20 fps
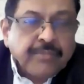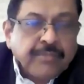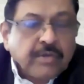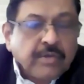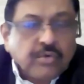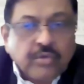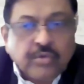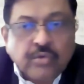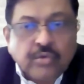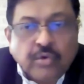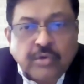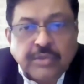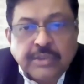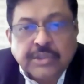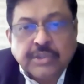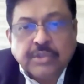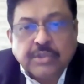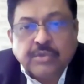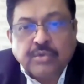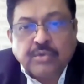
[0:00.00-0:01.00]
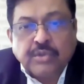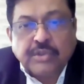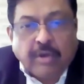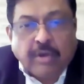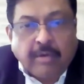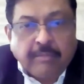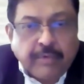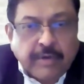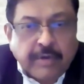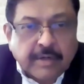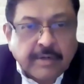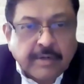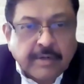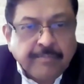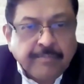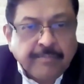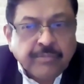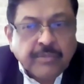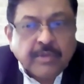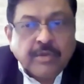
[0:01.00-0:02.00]
So those institutes
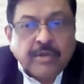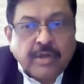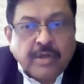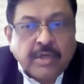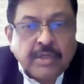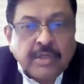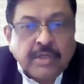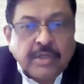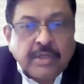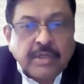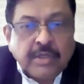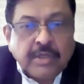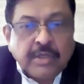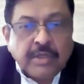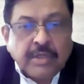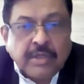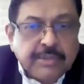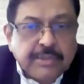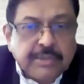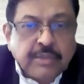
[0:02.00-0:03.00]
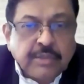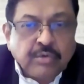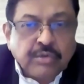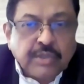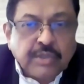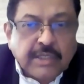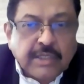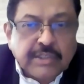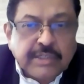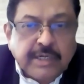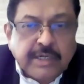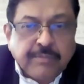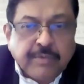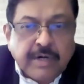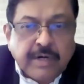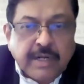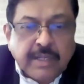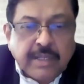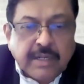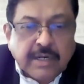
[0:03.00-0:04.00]
offer GSFC, the Gujarat State
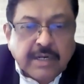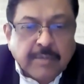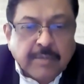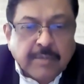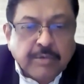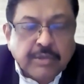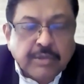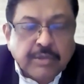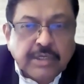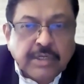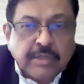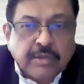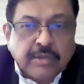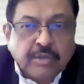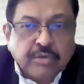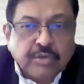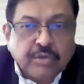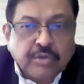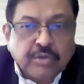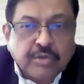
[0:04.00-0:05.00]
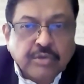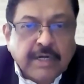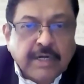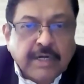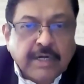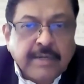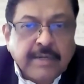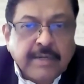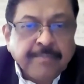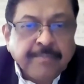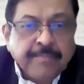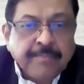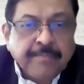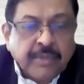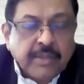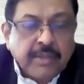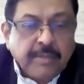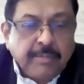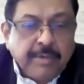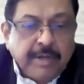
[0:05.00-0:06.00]
Fertilizer Corporation, has also started
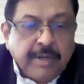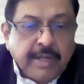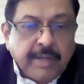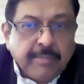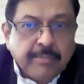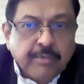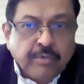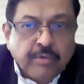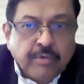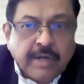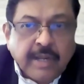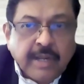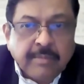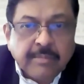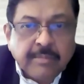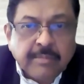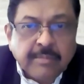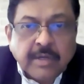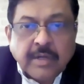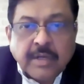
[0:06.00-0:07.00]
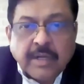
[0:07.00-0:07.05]
the BTech program